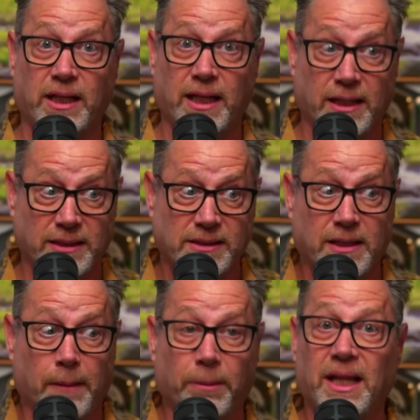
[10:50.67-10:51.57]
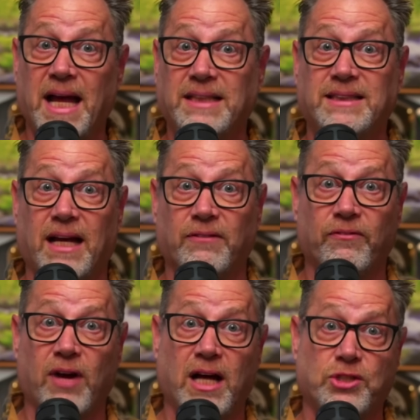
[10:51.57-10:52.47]
that is complex and
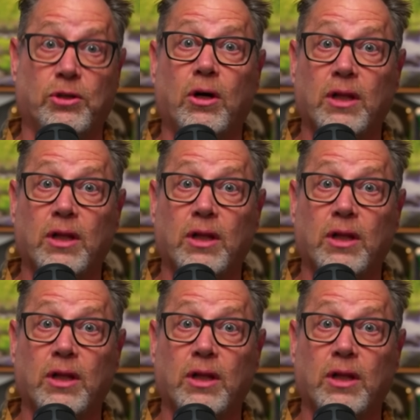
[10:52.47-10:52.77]
fragile,